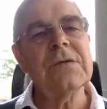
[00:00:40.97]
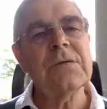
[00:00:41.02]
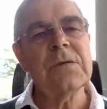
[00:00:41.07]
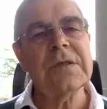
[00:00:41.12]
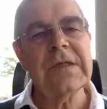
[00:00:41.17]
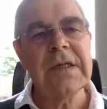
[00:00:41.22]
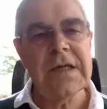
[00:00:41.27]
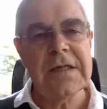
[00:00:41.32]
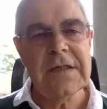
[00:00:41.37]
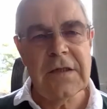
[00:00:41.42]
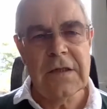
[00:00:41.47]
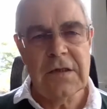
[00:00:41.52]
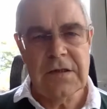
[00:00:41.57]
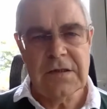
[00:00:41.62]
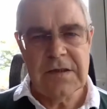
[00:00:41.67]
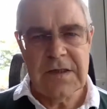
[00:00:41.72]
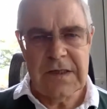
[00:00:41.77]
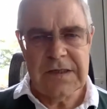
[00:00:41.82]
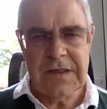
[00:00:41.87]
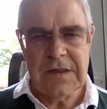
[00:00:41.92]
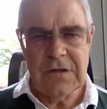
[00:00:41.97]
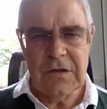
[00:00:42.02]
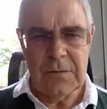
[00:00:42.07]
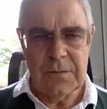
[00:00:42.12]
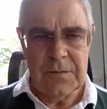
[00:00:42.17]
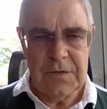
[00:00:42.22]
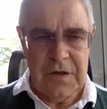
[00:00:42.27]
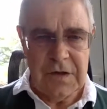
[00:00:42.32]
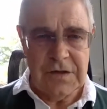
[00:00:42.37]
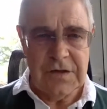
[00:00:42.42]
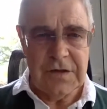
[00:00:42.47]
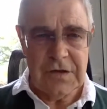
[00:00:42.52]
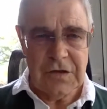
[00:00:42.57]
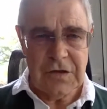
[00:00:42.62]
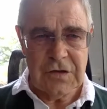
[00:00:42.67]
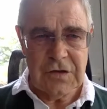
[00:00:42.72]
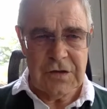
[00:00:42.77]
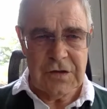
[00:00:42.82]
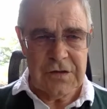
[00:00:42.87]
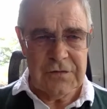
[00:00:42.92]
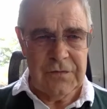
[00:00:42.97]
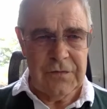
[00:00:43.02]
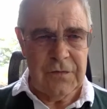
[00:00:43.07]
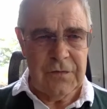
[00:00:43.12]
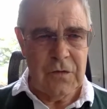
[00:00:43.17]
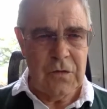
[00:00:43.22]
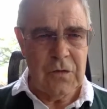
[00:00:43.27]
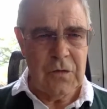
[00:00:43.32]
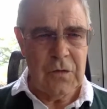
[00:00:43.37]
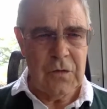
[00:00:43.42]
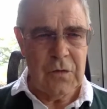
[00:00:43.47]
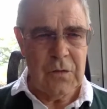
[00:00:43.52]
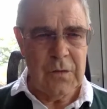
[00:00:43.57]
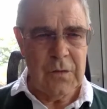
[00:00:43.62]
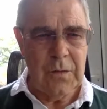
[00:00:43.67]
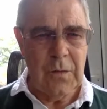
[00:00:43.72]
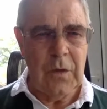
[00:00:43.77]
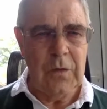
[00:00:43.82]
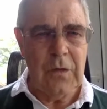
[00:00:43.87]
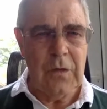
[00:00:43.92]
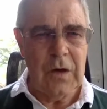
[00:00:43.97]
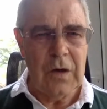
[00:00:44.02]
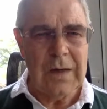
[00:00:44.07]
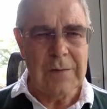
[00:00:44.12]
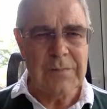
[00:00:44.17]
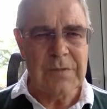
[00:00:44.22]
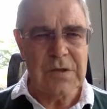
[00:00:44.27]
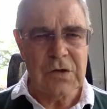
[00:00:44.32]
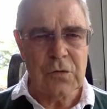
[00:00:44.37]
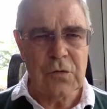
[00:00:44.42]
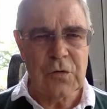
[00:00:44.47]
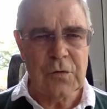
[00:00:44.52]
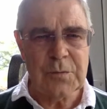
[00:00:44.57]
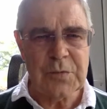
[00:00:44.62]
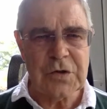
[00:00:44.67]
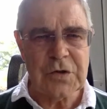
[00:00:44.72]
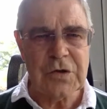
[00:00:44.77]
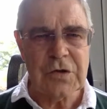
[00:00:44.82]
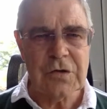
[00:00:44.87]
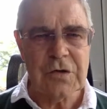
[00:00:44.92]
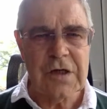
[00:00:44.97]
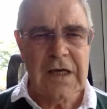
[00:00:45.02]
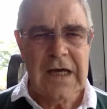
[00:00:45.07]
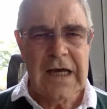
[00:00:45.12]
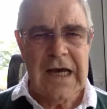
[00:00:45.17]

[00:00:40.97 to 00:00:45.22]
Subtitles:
we're setting up conditions for what we call absorption.